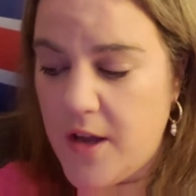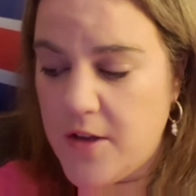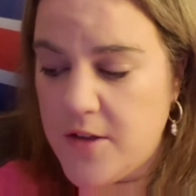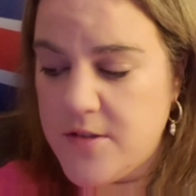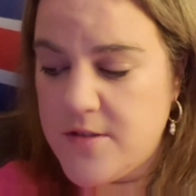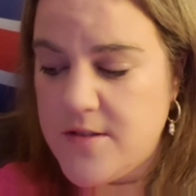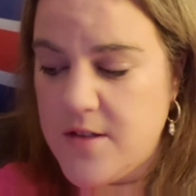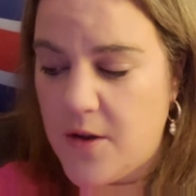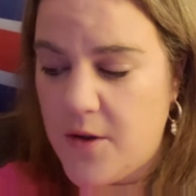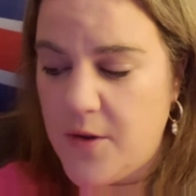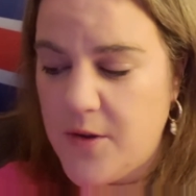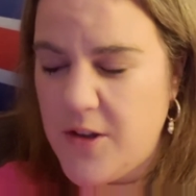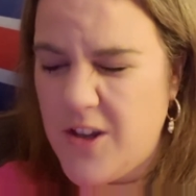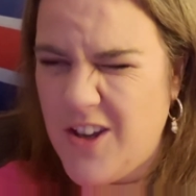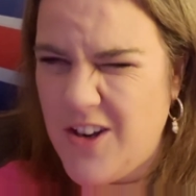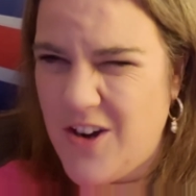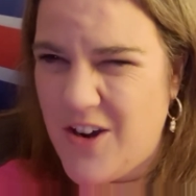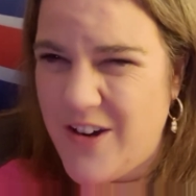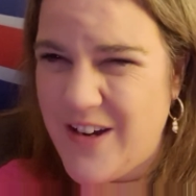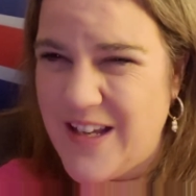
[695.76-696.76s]
So,
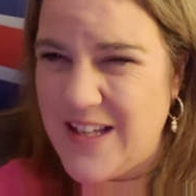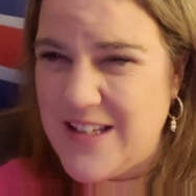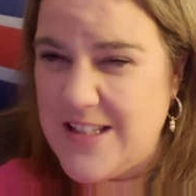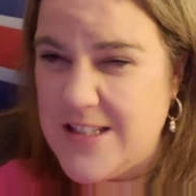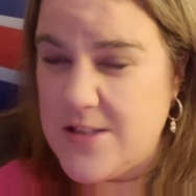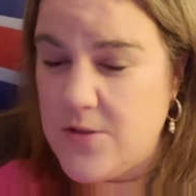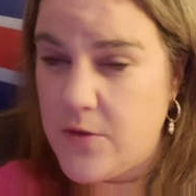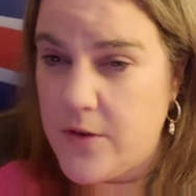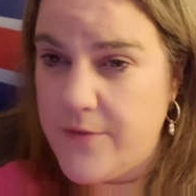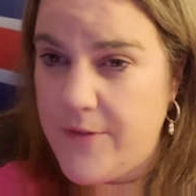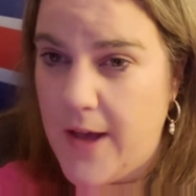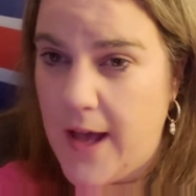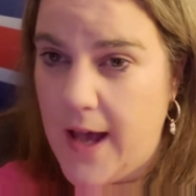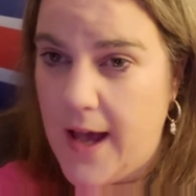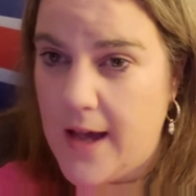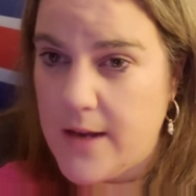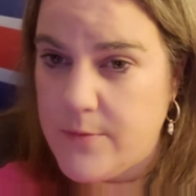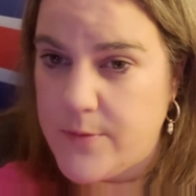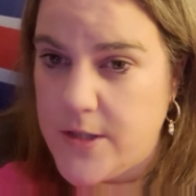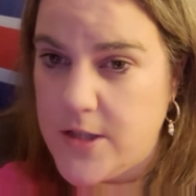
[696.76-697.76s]
you know, it's sort of
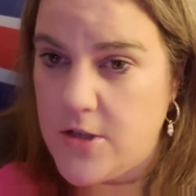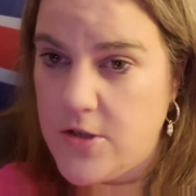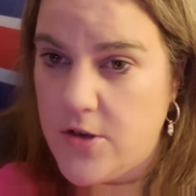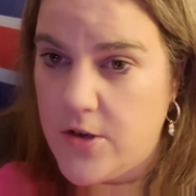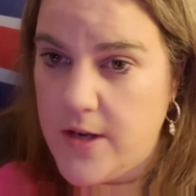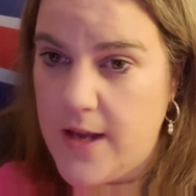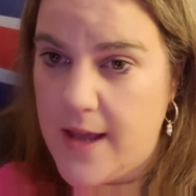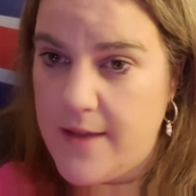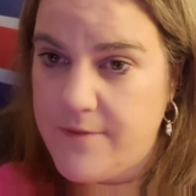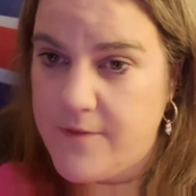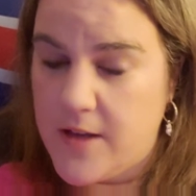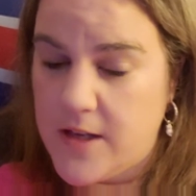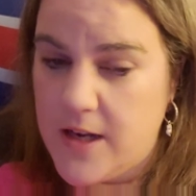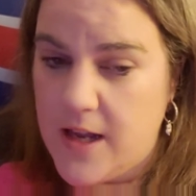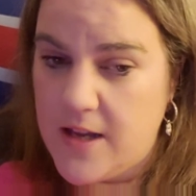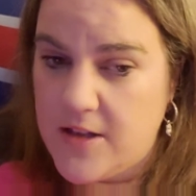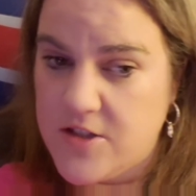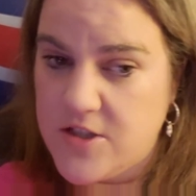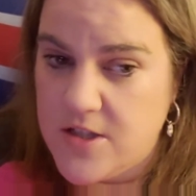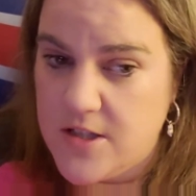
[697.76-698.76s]
hard when you don't have
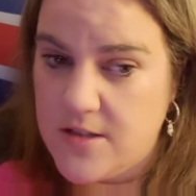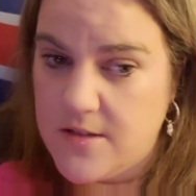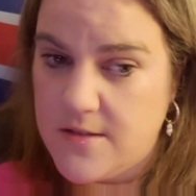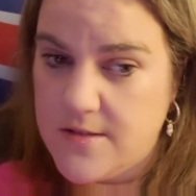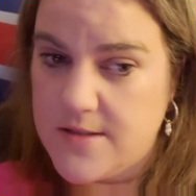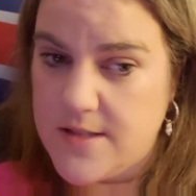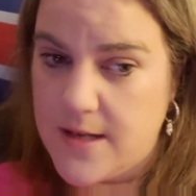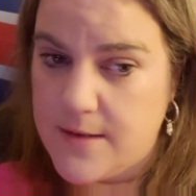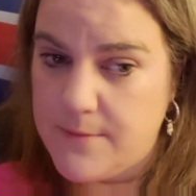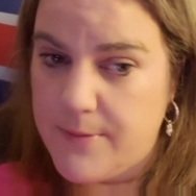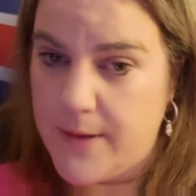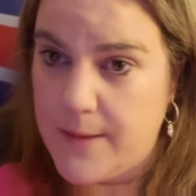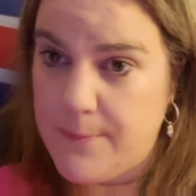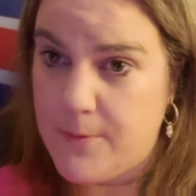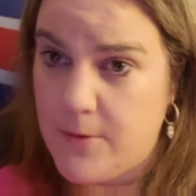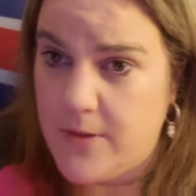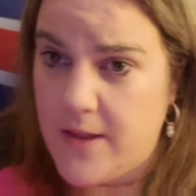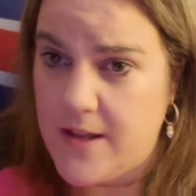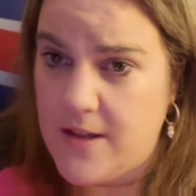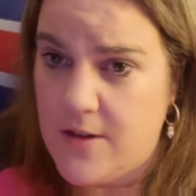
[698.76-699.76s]
connections and
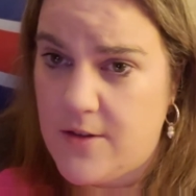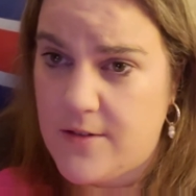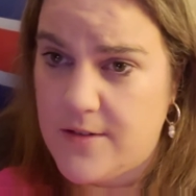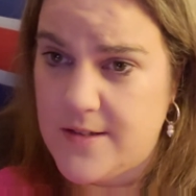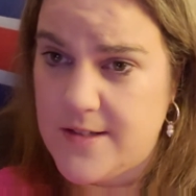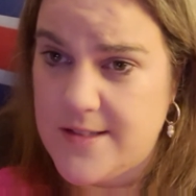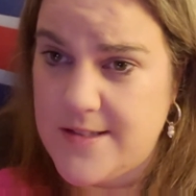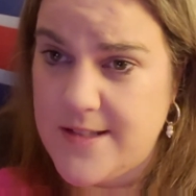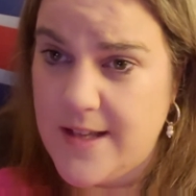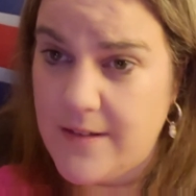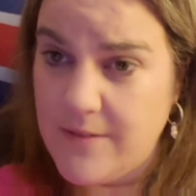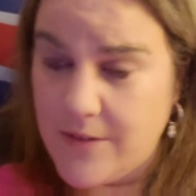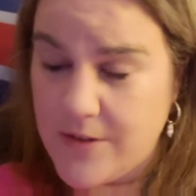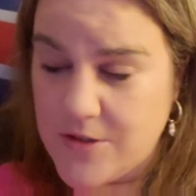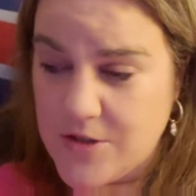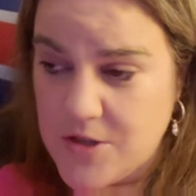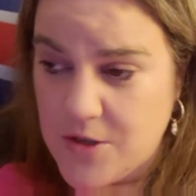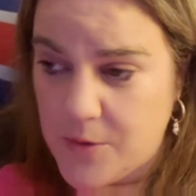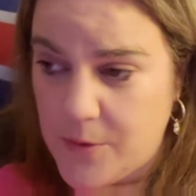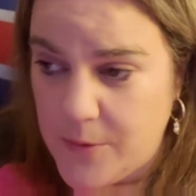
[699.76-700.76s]
people that you can sell
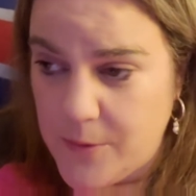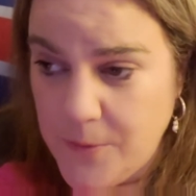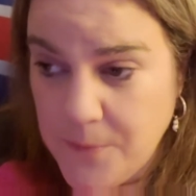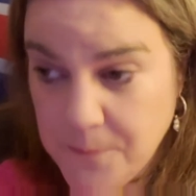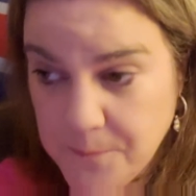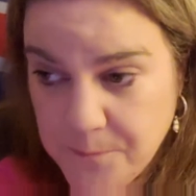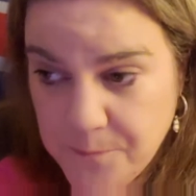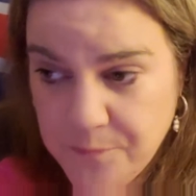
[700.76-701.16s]
it to.